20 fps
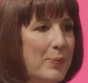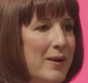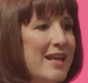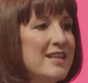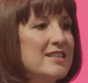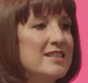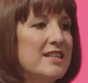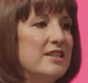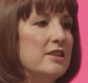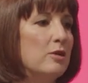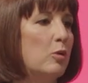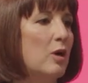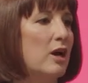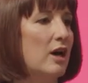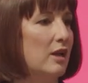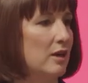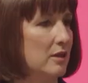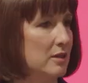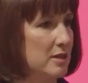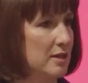our place in the
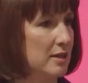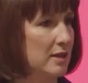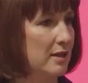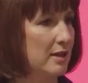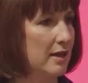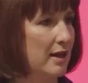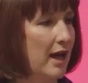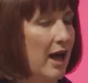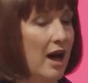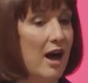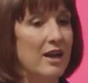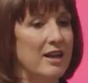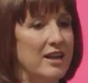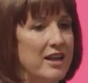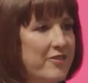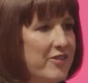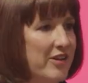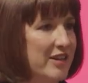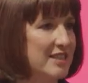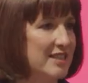world, our
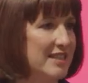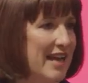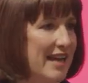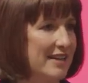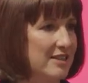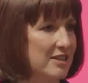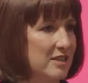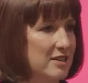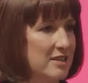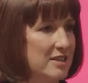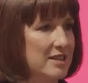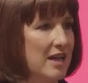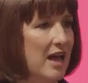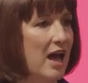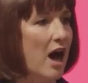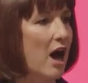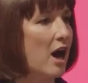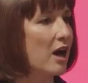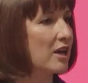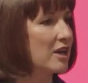living standards,
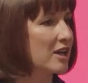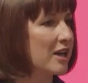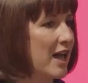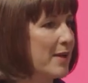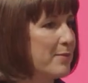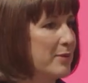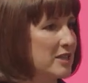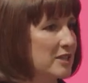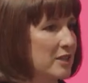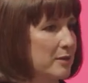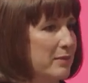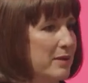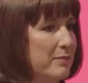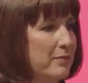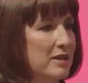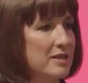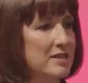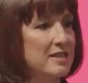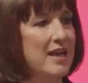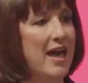our climate
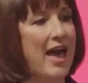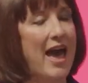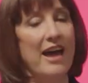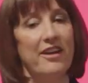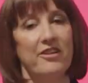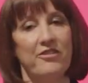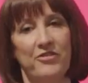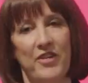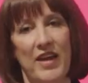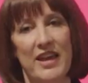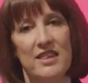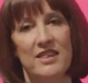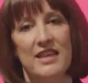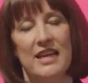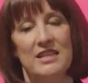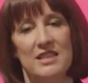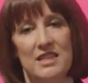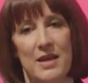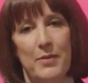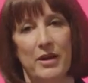commitments, and faith
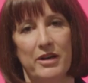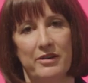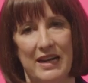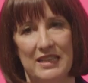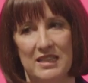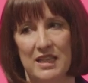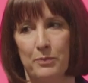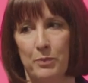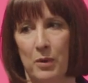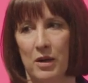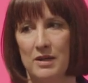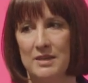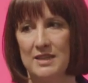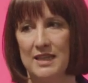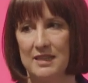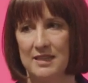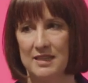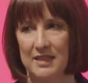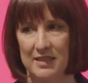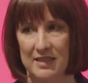in democratic
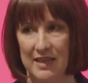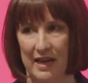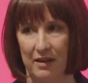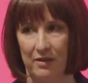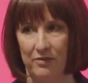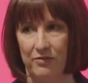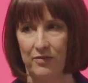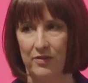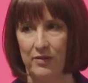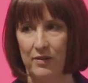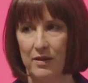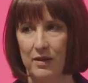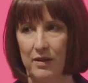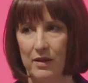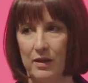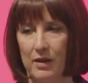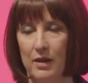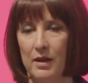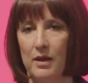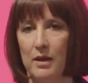politics itself.
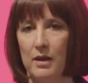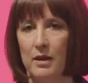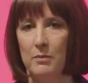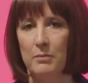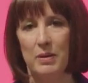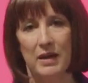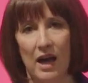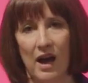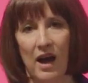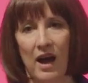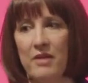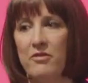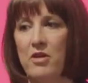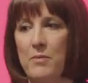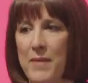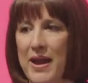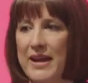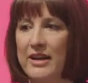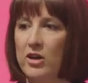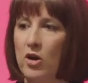But I
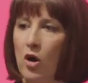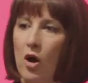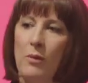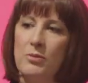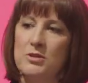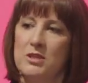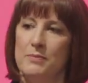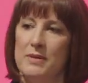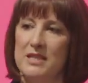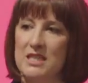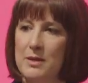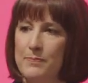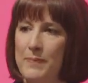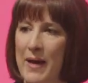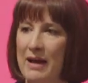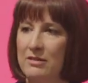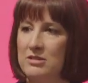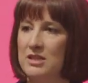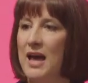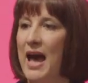remain an optimist
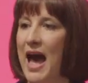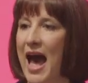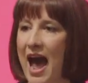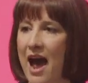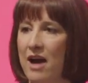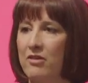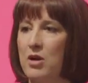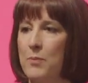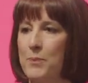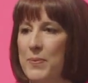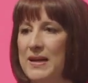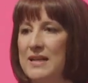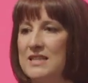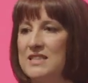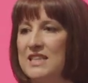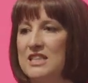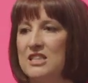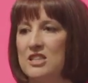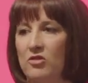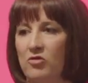about our
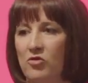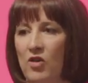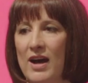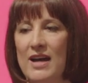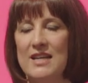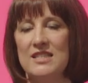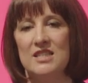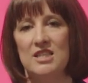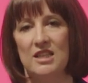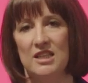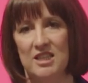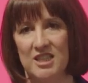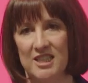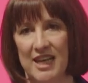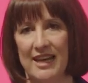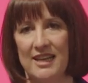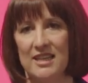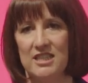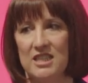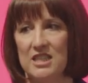ability to rise to the
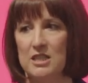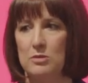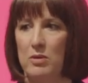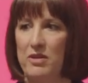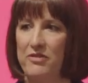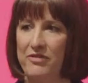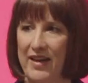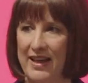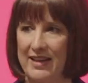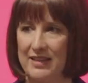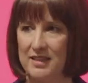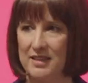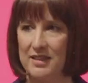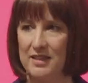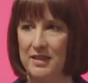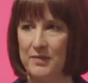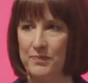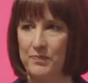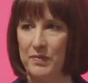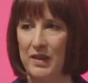challenges we
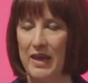face.